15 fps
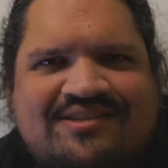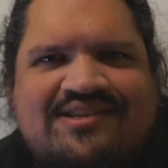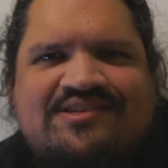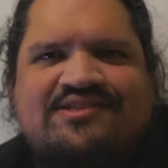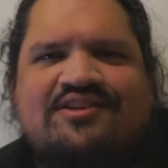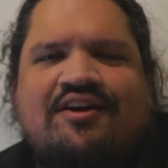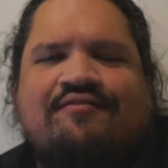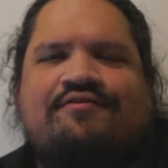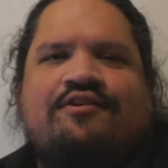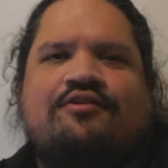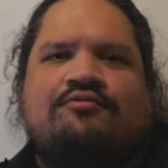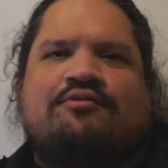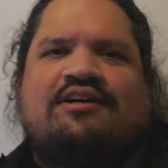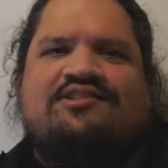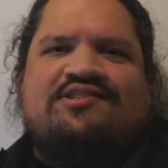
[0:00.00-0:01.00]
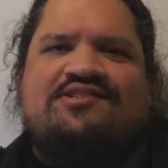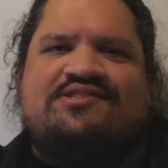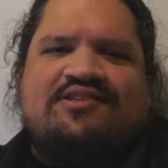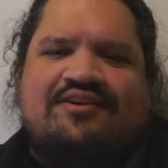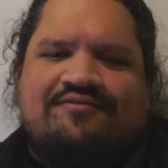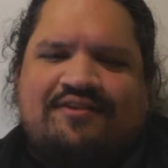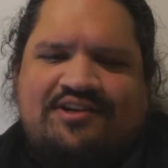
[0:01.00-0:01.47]
is Stuff, you're watching
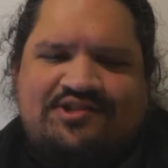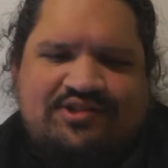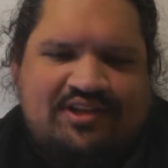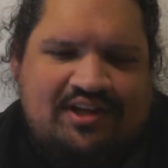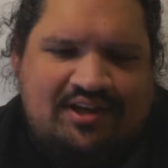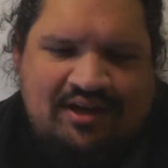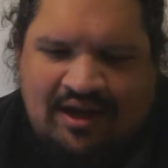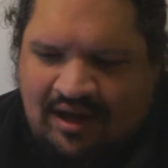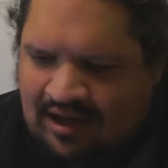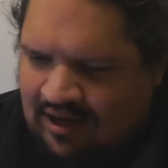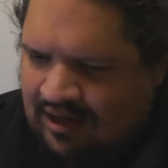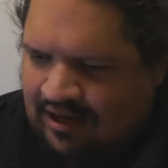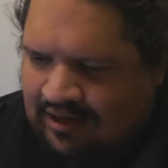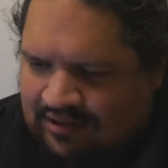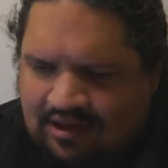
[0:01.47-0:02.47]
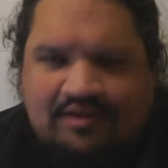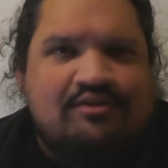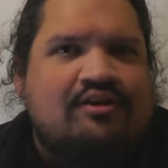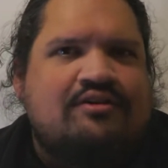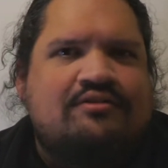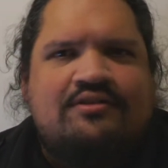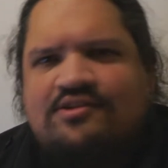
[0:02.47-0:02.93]
Stuff HD, and I
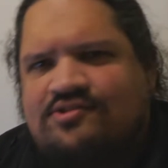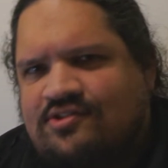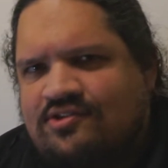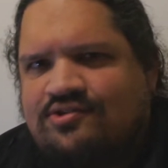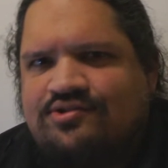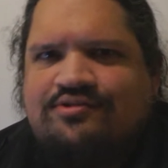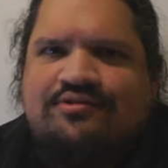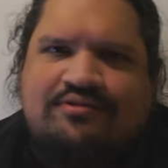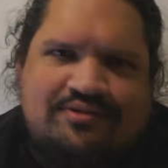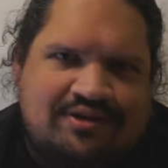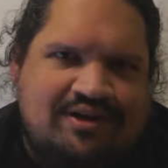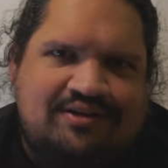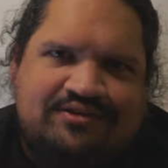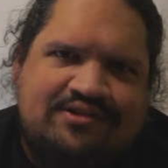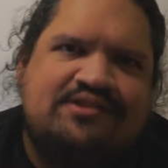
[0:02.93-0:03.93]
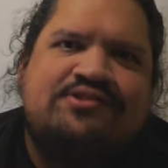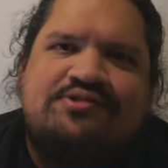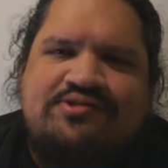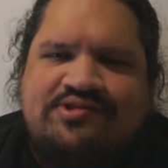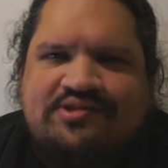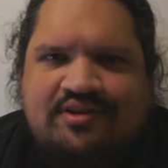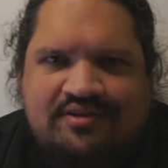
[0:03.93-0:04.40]
know, as usual, I tend to
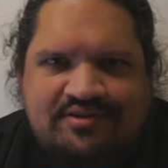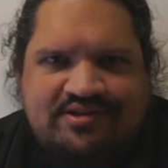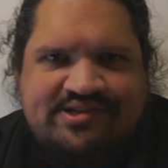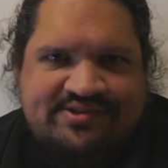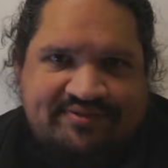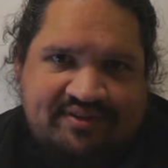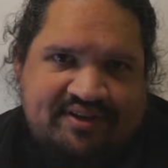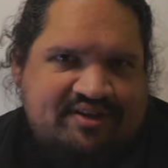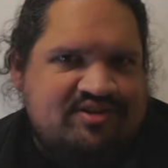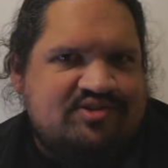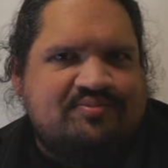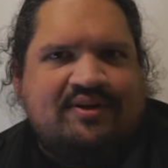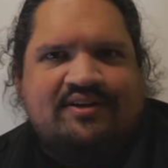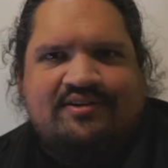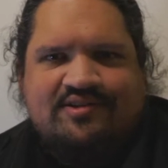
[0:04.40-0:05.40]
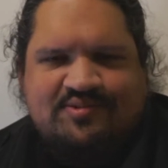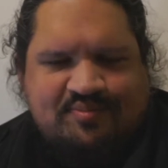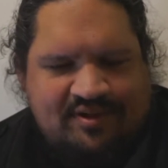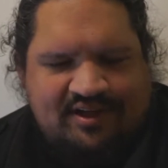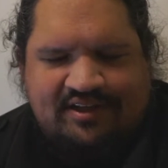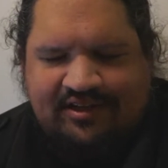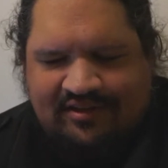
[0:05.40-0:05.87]
start these videos by
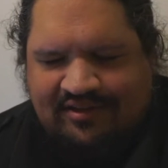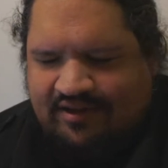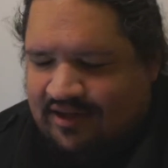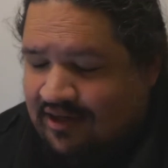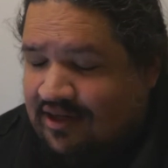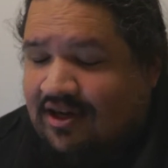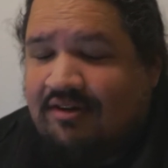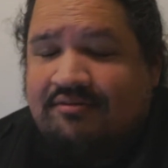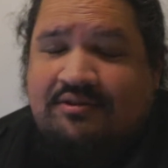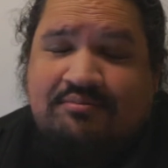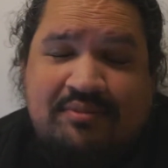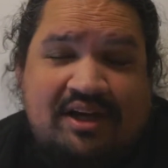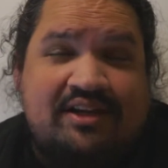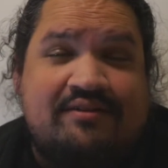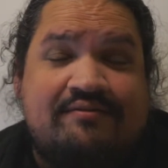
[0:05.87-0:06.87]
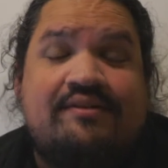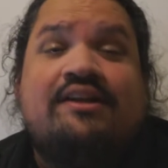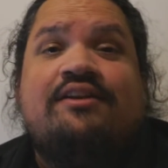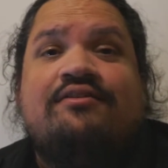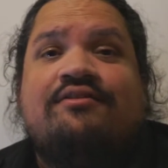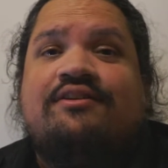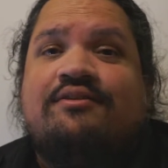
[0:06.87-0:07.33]
explaining that I haven't made a
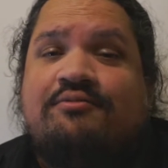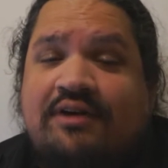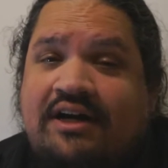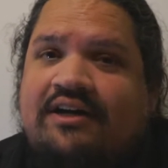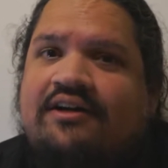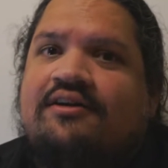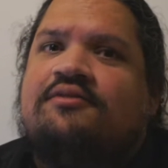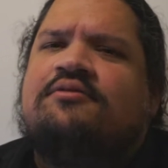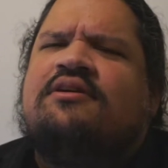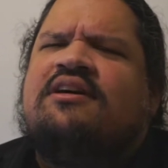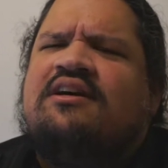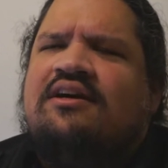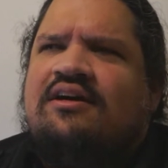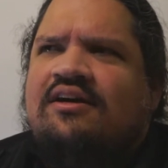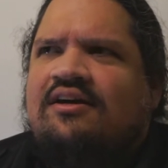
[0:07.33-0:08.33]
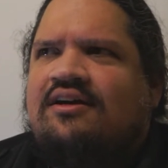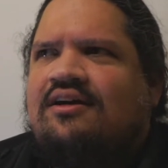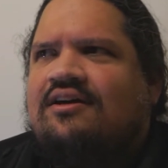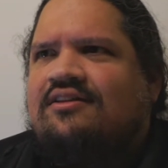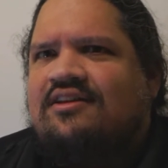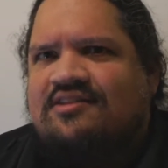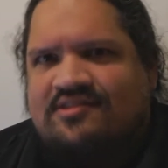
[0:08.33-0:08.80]
video in a while,
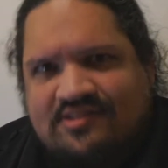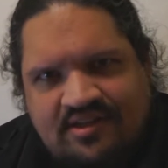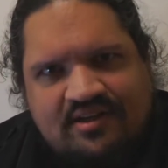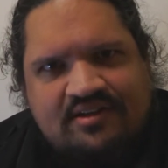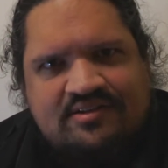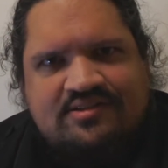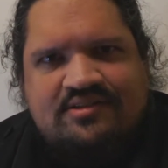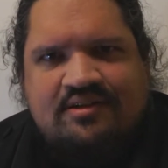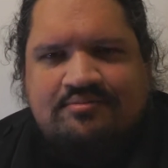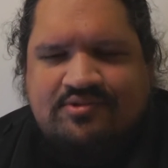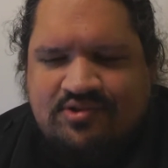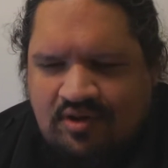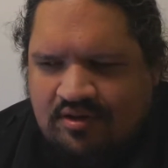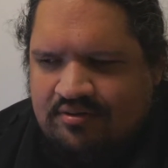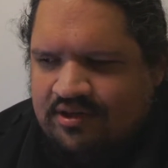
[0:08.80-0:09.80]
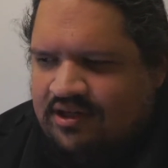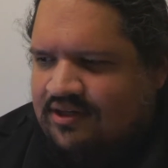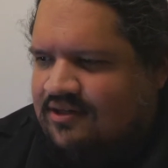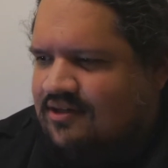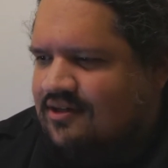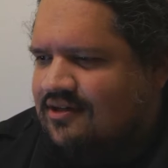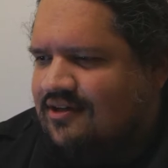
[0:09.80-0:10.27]
and that sucks, I'm
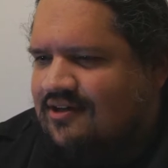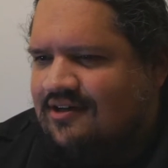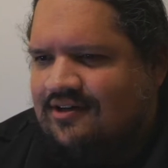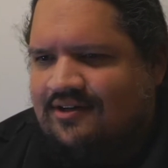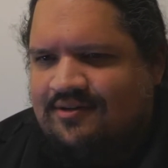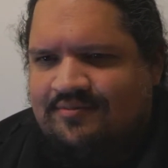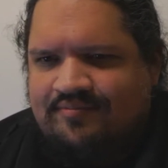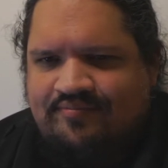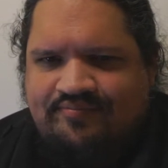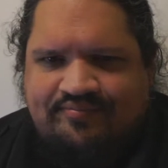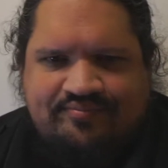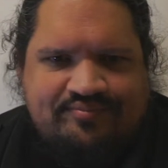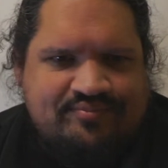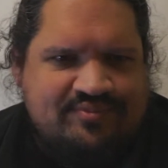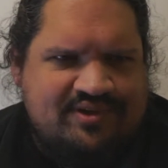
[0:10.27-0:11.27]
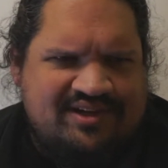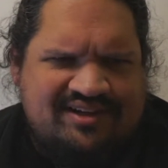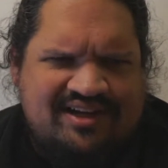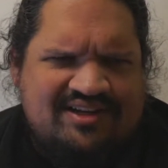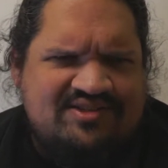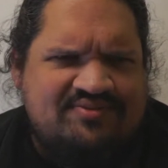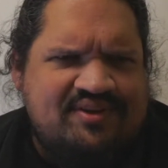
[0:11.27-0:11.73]
sorry. The
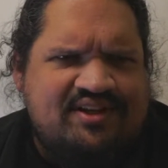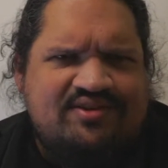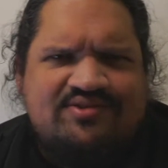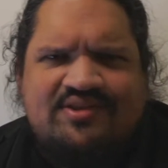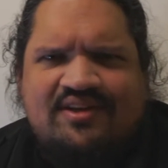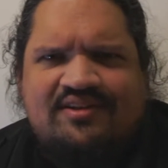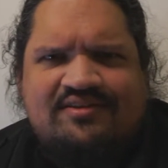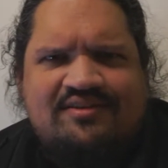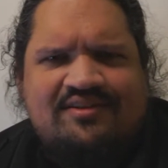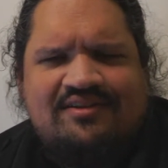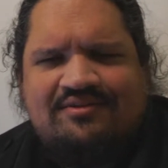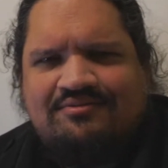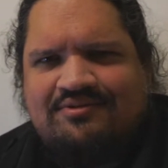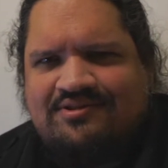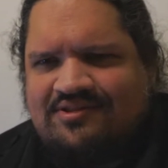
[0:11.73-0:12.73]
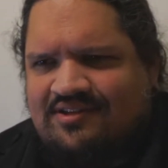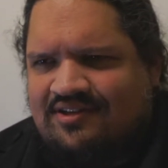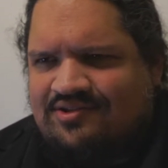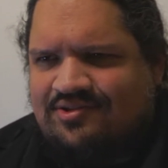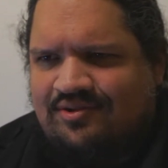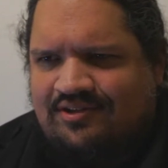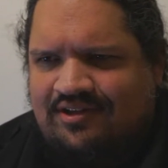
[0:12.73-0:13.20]
last videos I did was
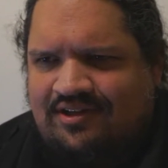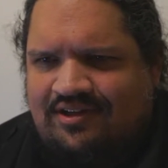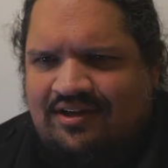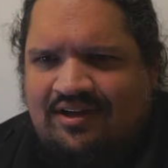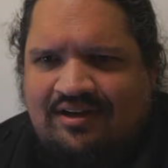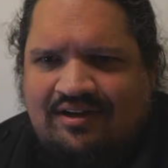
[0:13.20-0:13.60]
actually